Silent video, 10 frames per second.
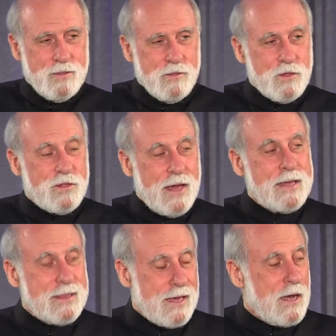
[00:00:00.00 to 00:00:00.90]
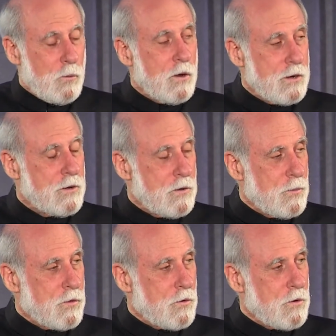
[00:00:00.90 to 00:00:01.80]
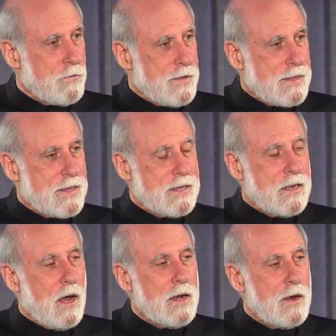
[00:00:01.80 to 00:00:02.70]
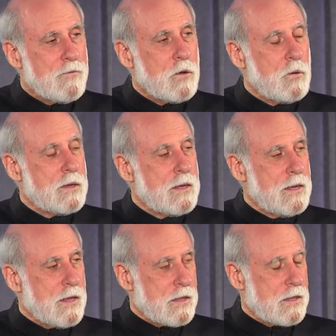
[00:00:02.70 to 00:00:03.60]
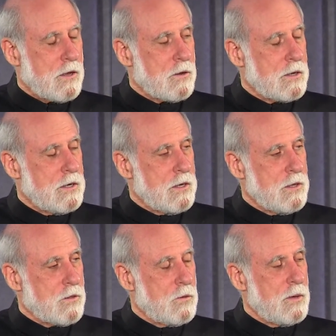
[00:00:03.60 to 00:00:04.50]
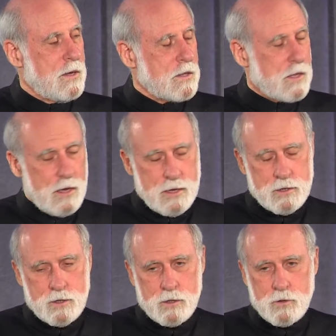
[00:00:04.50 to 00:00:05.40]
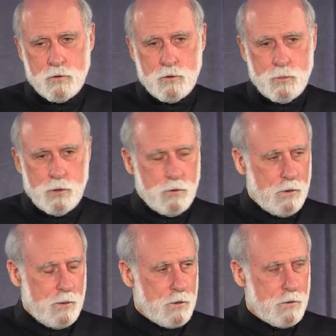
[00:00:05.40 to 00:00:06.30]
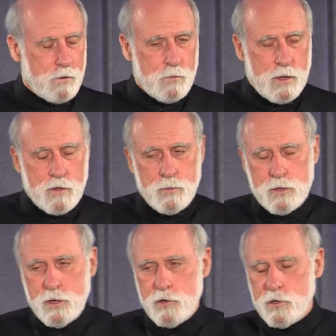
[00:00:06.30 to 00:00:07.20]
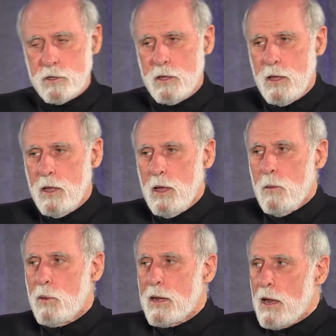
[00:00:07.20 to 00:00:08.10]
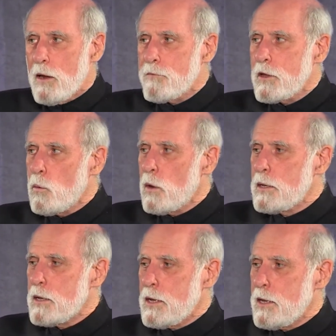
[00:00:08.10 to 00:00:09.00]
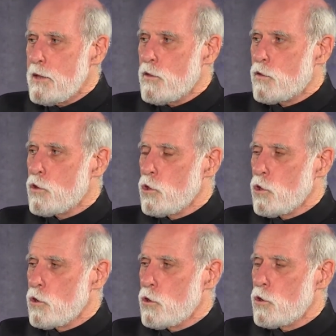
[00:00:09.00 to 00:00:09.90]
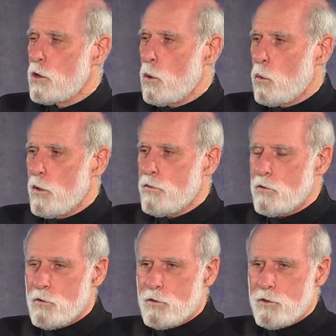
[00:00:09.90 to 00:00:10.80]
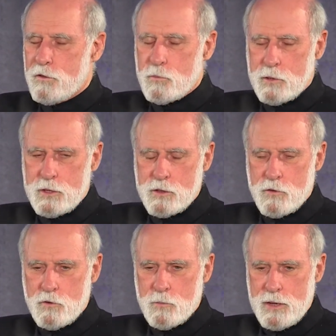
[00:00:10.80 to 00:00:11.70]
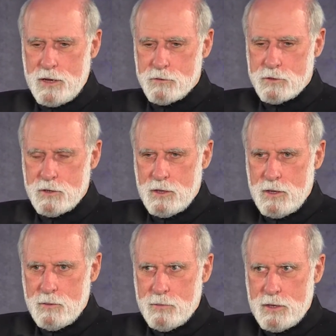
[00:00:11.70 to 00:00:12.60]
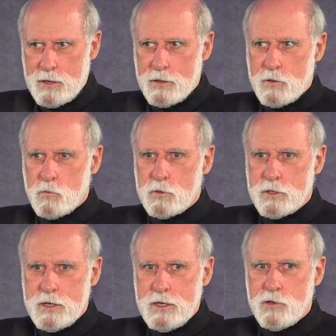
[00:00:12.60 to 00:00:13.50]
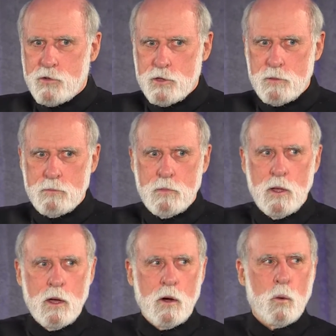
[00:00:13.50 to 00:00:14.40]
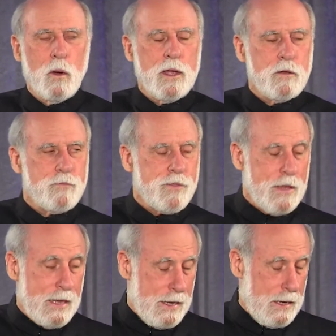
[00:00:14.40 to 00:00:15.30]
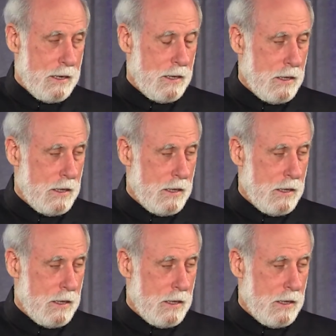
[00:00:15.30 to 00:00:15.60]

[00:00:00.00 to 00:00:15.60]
The second thing I wanted to observe is that not everyone necessarily needs to be a scientist or a programmer or a mathematician, but everyone needs to learn what those disciplines are about, because it will teach them a way of thinking